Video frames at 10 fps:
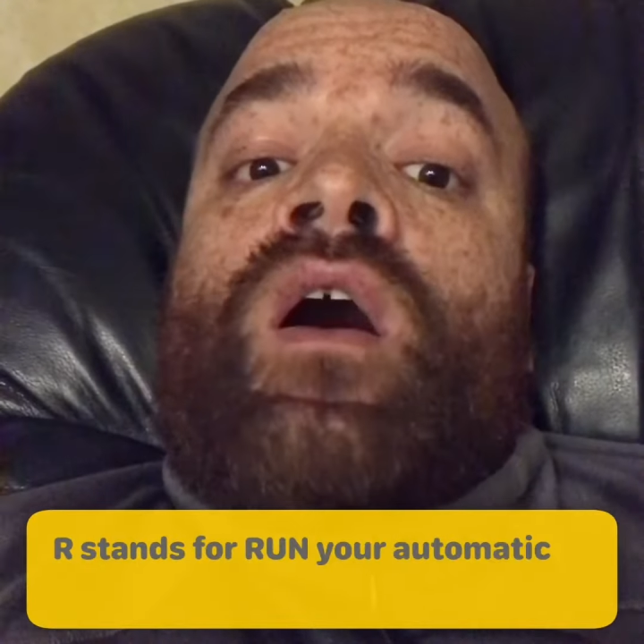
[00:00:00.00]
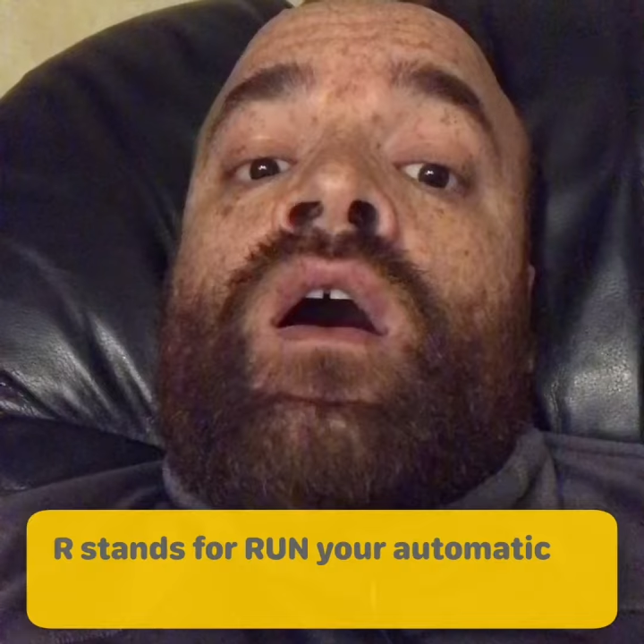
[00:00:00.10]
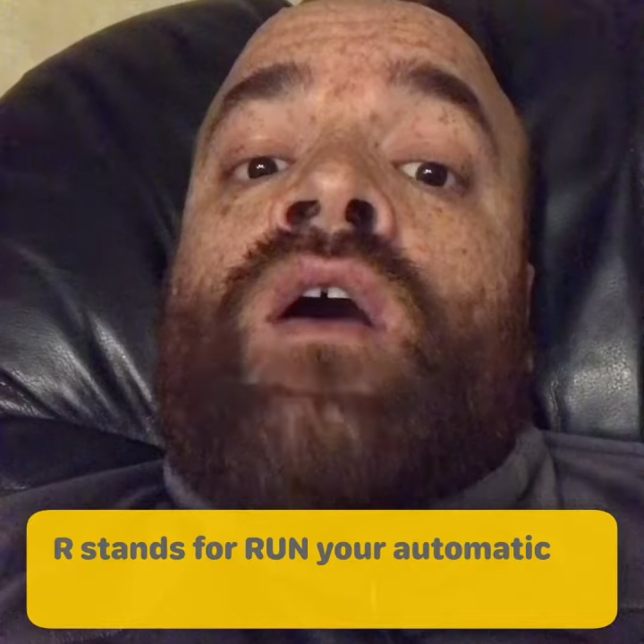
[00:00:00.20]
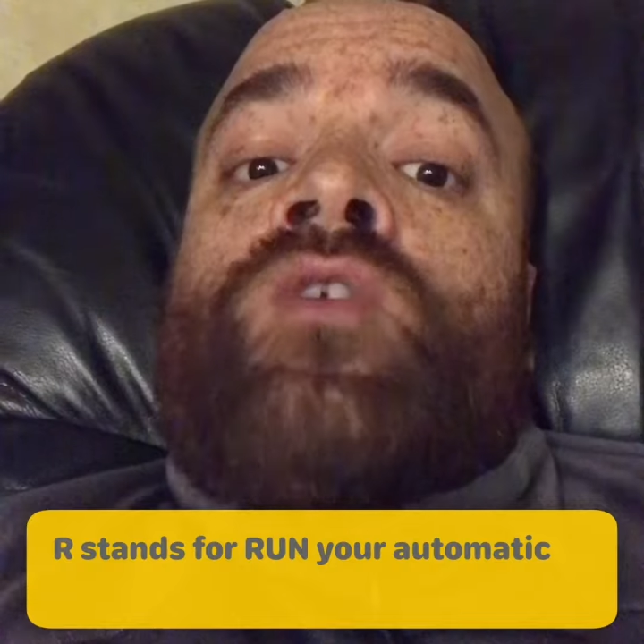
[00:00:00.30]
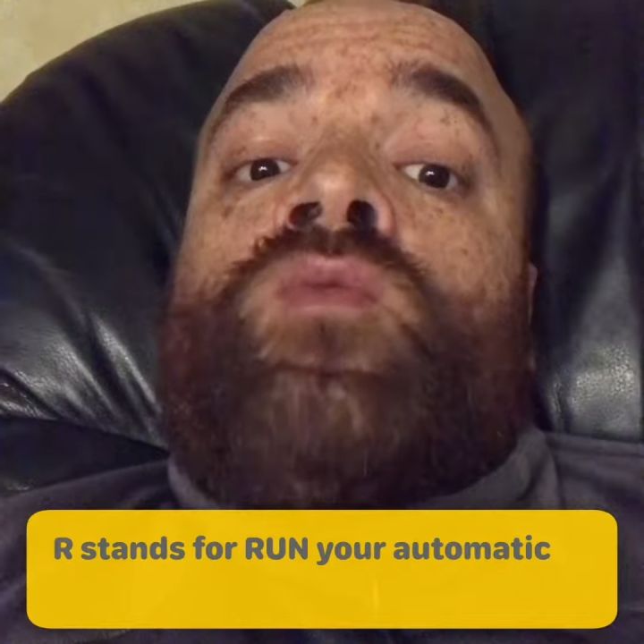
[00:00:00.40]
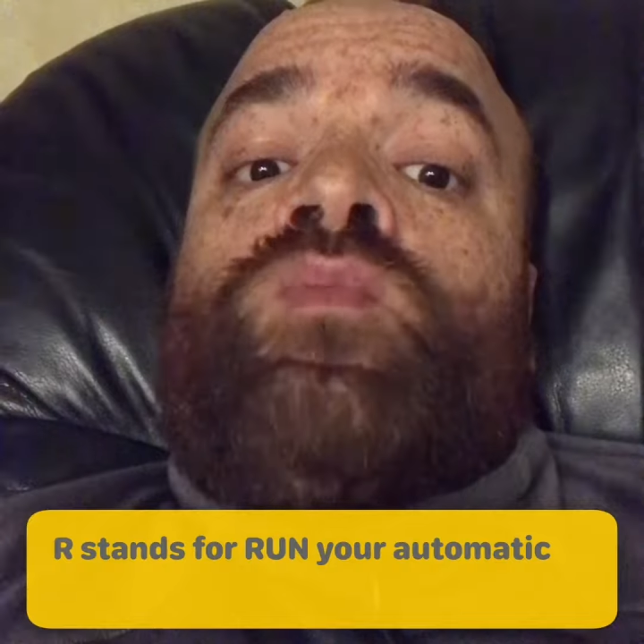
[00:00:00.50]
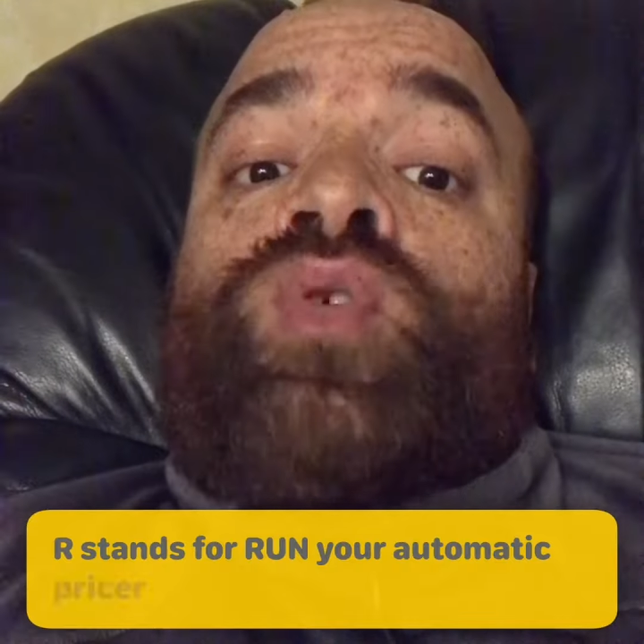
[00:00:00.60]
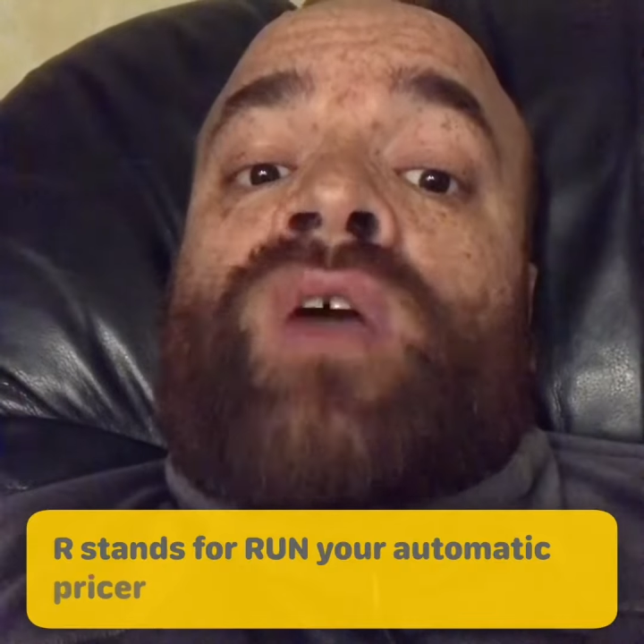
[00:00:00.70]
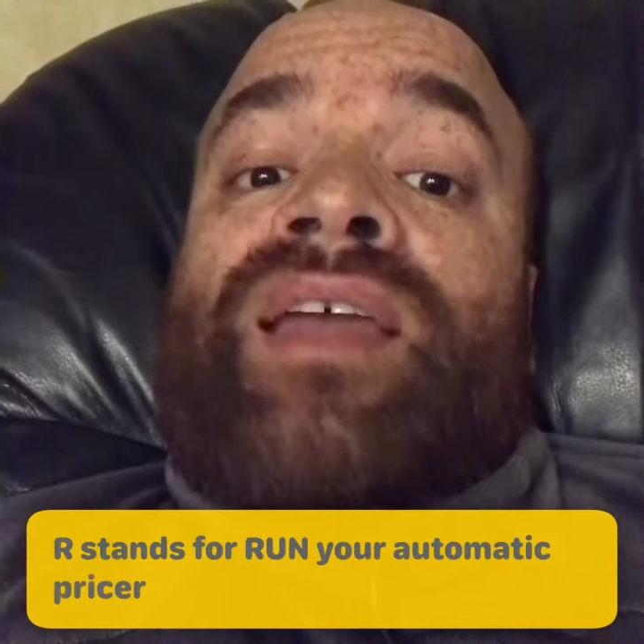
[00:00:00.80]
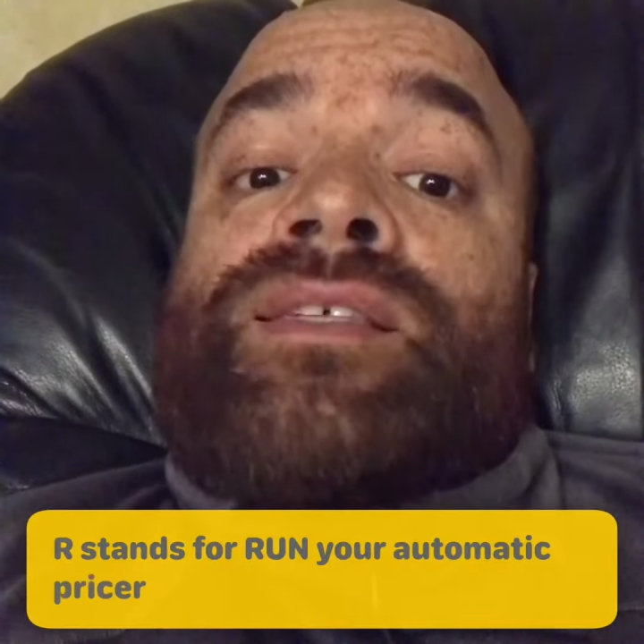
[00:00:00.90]
auto
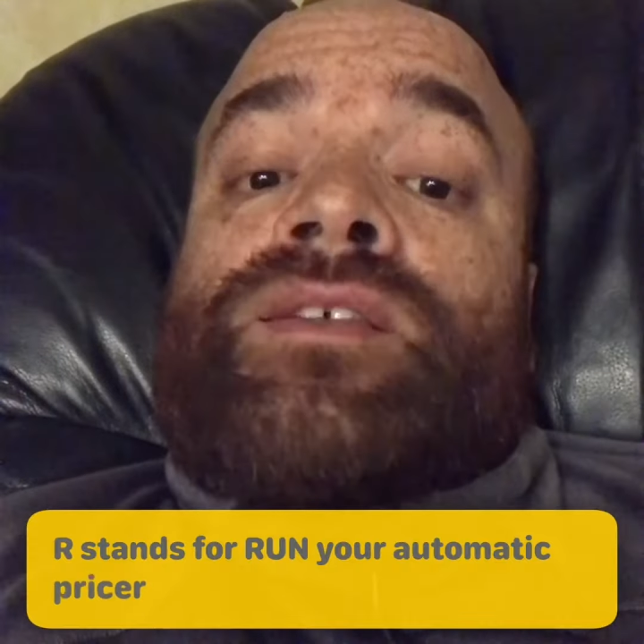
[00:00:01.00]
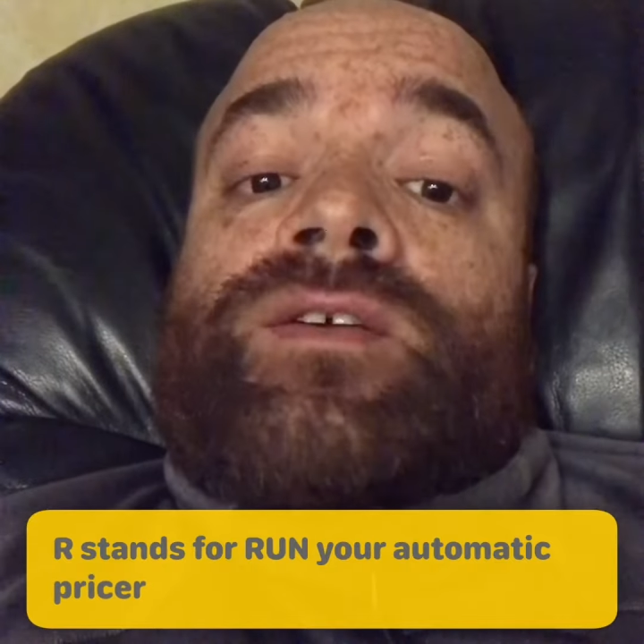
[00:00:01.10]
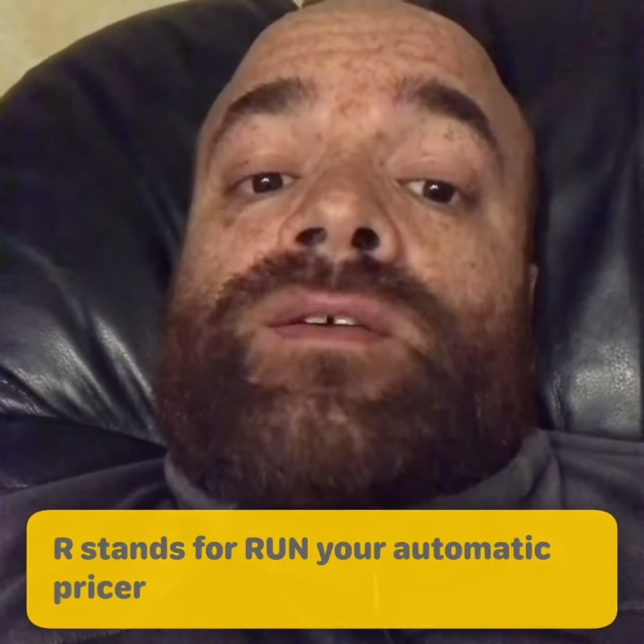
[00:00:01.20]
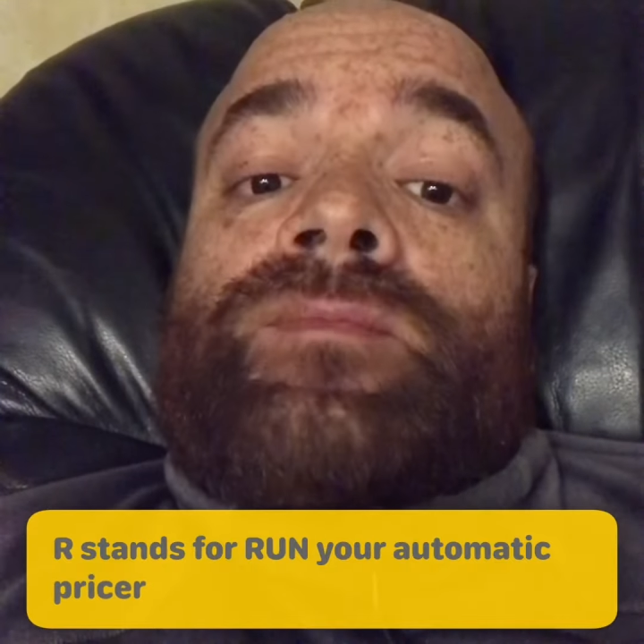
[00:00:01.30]
pricer.